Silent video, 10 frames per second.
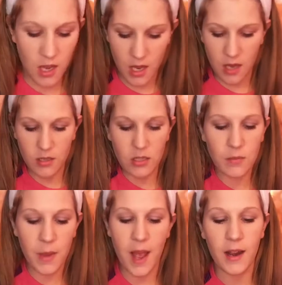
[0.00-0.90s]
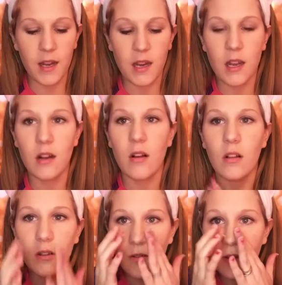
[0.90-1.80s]
and just pat it in
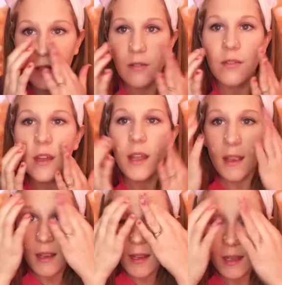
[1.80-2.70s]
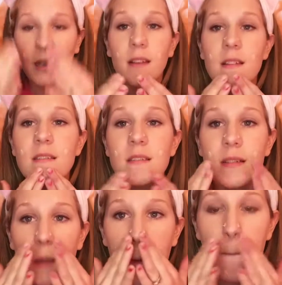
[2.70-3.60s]
all over the
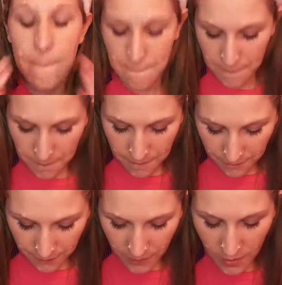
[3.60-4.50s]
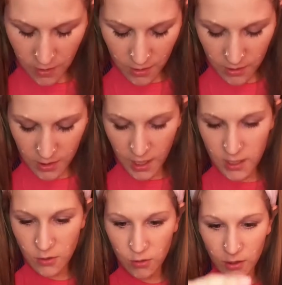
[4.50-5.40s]
face. Did
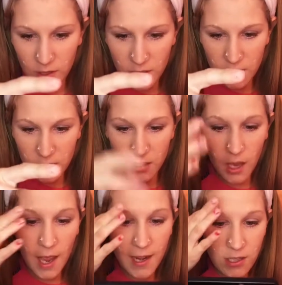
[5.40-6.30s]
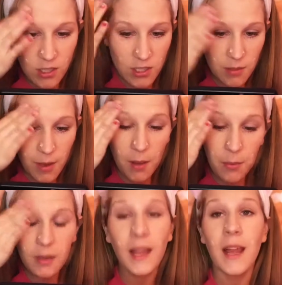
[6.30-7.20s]
I just about
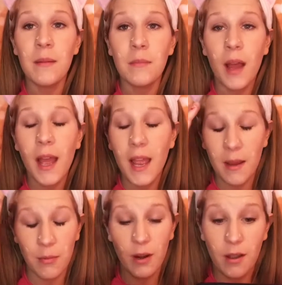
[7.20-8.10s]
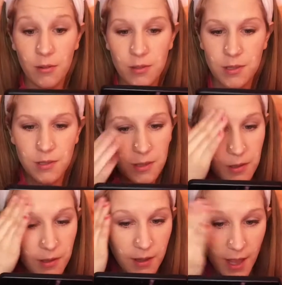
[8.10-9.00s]
put that in my eyebrows.
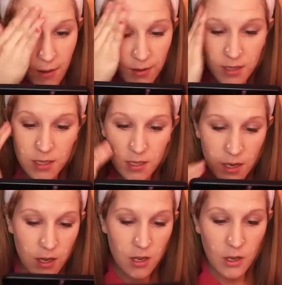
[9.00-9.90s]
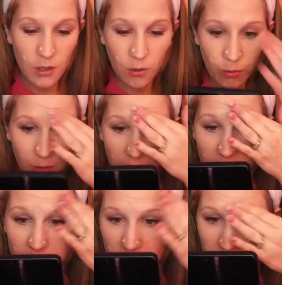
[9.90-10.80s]
That was
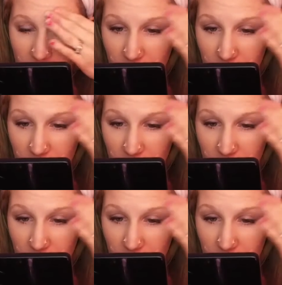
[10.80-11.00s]
great.